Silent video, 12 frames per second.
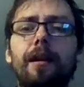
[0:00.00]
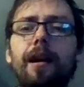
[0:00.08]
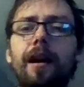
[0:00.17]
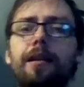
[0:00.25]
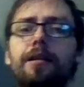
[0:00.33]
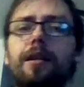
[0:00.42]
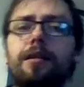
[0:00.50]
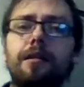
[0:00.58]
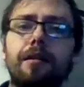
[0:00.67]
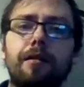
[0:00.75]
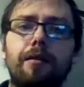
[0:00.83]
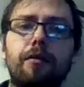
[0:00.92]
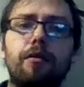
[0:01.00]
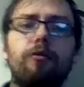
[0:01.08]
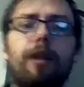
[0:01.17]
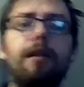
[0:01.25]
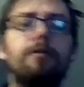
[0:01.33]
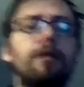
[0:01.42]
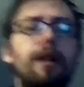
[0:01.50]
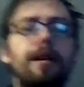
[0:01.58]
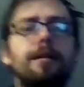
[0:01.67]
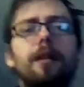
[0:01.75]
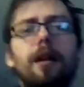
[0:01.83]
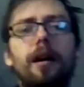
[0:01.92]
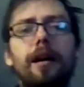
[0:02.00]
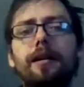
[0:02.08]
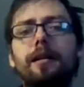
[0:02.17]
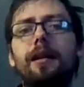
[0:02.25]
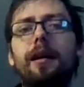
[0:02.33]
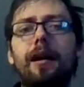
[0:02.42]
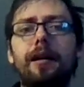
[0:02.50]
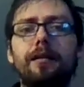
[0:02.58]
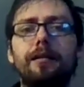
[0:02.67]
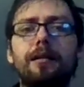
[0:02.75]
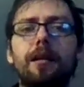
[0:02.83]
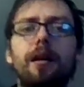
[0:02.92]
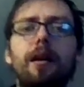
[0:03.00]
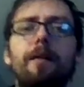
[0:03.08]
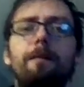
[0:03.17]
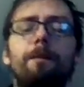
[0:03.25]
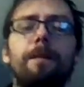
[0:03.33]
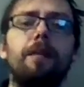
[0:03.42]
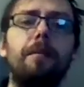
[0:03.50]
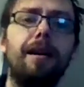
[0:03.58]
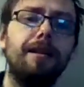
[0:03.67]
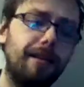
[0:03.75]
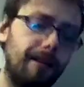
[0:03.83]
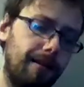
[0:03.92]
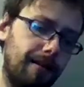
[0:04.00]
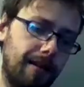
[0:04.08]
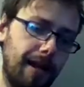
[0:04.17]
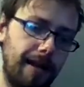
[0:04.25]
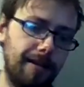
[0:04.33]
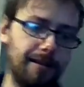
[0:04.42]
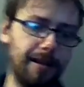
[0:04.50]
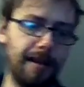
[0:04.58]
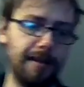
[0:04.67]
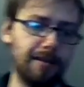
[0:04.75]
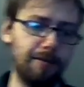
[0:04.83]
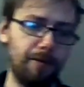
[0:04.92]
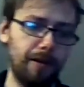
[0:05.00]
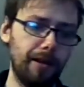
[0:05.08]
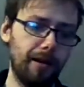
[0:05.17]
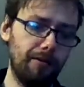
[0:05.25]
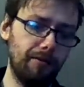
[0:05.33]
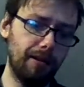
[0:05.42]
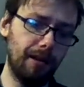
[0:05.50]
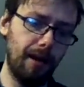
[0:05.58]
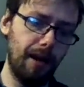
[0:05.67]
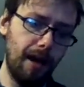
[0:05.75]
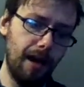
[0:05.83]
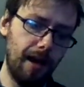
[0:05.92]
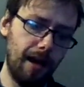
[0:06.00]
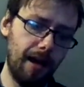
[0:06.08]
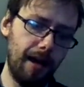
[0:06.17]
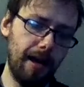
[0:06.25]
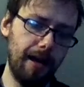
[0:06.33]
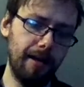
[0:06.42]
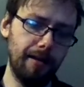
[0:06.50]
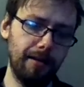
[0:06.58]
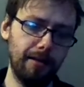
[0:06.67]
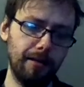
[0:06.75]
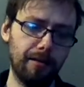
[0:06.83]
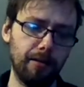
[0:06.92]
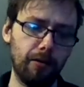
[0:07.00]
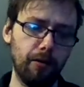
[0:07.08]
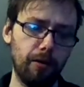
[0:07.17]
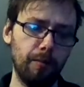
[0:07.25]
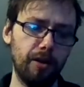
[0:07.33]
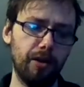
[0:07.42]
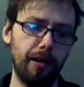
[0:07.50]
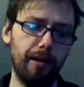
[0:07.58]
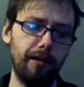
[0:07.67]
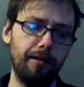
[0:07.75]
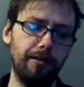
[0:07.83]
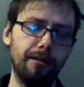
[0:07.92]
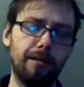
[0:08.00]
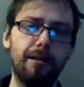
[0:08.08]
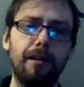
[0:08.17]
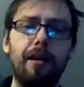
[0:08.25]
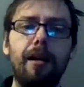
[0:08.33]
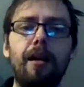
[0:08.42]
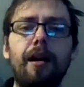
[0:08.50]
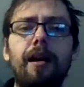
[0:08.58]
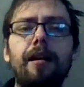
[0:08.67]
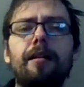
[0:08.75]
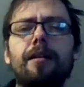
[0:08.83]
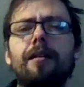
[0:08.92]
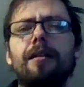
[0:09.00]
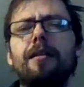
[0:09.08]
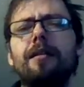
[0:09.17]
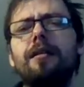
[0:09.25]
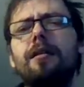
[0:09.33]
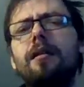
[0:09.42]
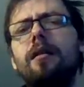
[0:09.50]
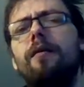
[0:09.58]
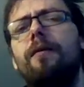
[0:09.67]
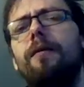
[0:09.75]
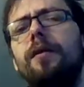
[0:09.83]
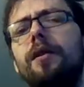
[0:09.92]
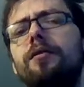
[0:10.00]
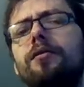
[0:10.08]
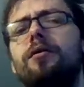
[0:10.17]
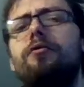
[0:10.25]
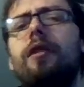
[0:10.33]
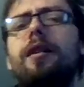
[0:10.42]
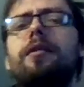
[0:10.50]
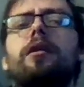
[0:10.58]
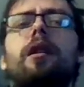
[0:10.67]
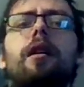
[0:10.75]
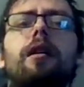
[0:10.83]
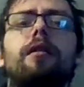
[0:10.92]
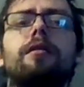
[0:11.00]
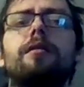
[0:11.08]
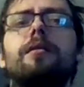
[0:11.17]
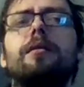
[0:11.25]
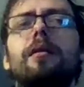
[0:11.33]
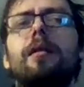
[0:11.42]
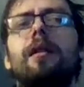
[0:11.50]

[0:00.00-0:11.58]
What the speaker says: and just an all-round nice guy, and amazing taste test videos and claw machines and a few scratch cards